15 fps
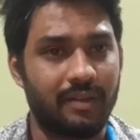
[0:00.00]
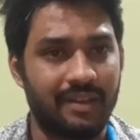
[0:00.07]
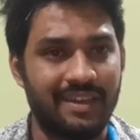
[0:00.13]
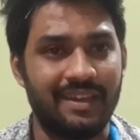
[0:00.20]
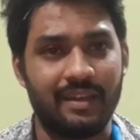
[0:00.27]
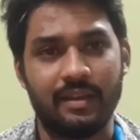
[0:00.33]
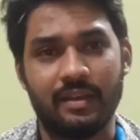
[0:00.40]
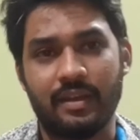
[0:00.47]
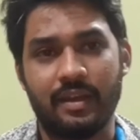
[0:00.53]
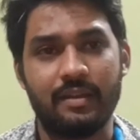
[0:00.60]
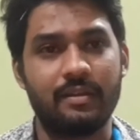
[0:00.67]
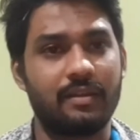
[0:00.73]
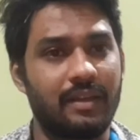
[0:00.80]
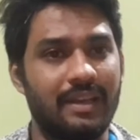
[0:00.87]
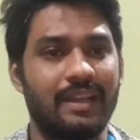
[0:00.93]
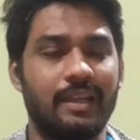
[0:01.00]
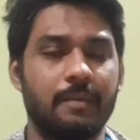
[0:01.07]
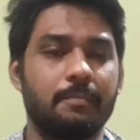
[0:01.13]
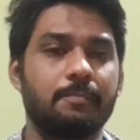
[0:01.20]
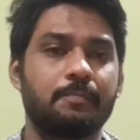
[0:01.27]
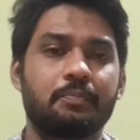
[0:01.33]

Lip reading: king and kill him.